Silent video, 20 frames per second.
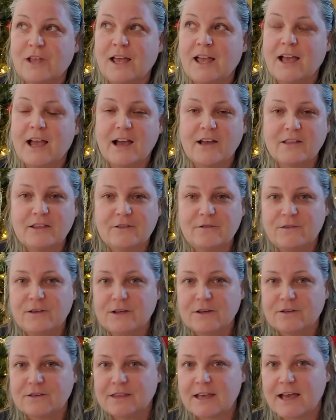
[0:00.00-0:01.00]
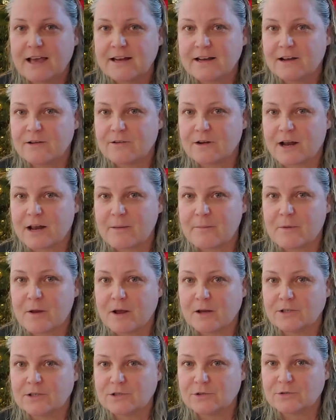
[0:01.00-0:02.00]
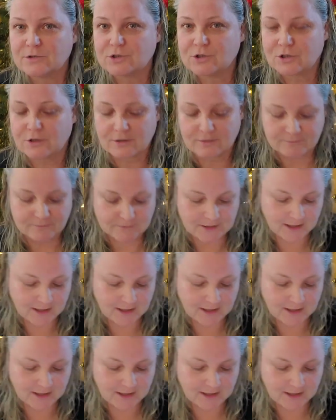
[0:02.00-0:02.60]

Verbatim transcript: How they figured that out, I'm not too sure.